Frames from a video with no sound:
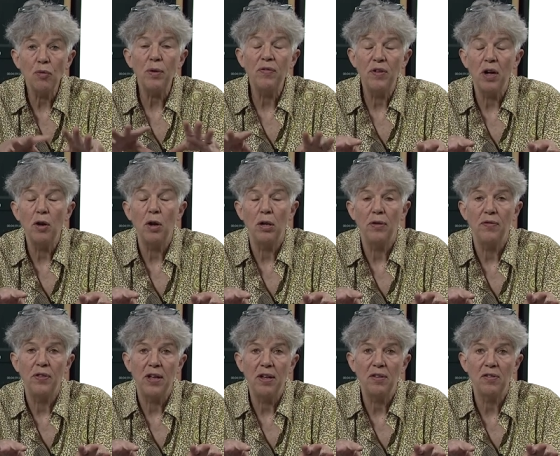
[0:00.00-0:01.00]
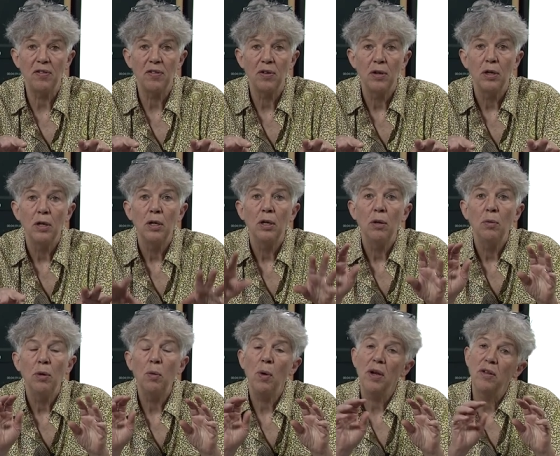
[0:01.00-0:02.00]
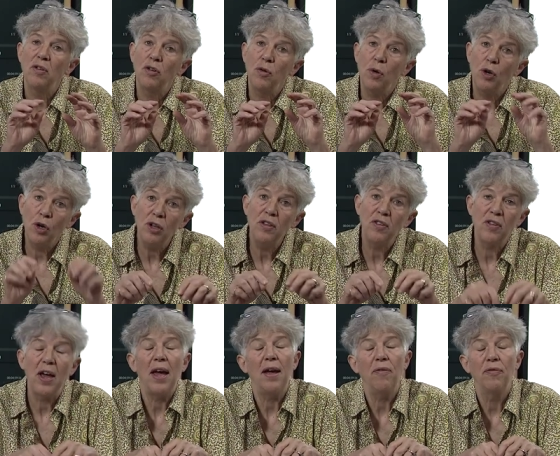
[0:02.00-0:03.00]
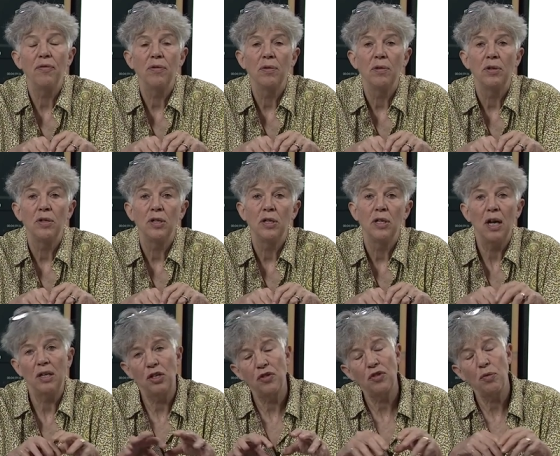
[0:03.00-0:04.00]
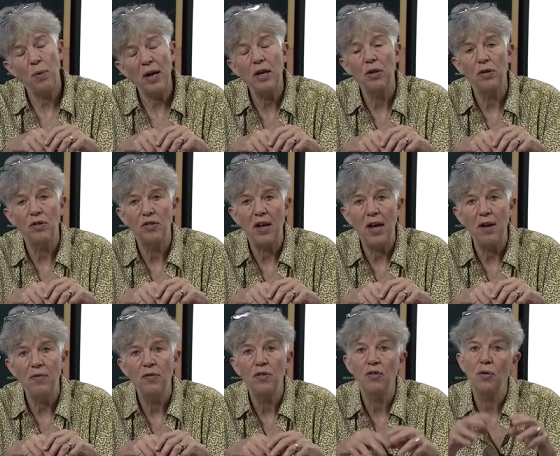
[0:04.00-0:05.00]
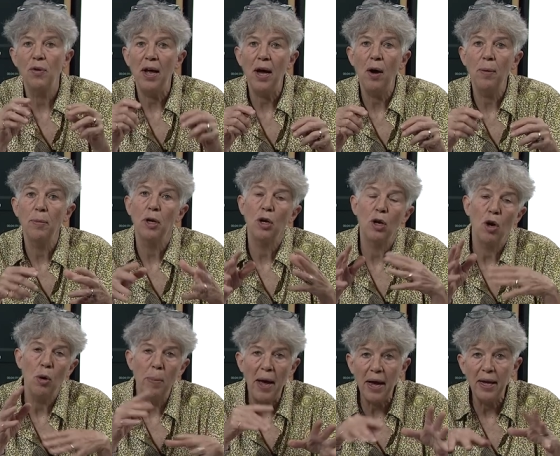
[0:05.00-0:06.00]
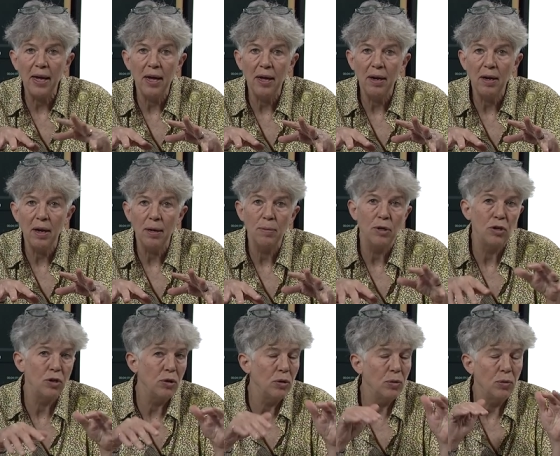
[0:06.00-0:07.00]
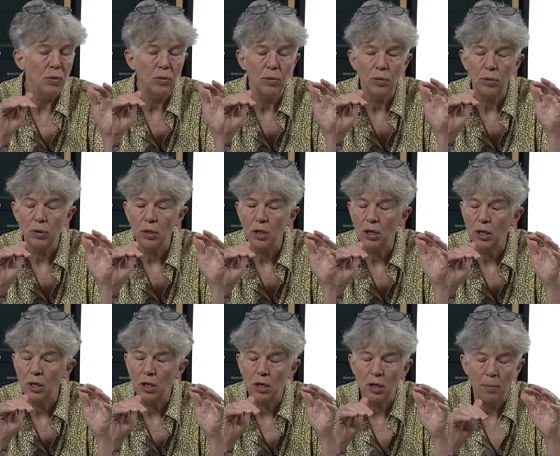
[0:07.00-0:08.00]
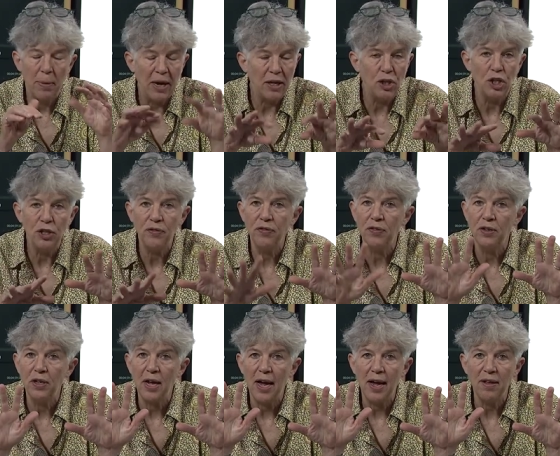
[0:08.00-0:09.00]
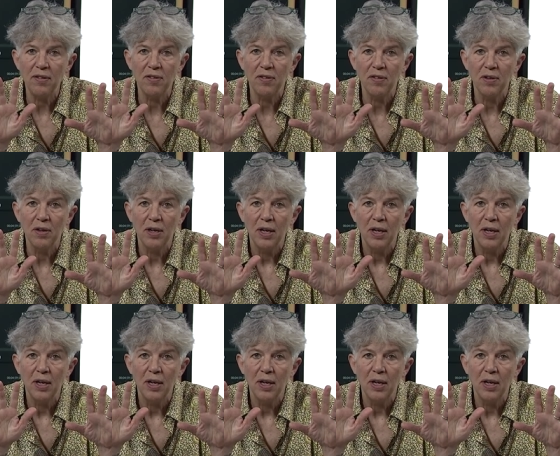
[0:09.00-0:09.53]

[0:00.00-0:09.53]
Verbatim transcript: we've done all of this, we want to do a good save, not just a regular save. So now I'm going to go back in, I'm going to do Command Shift S,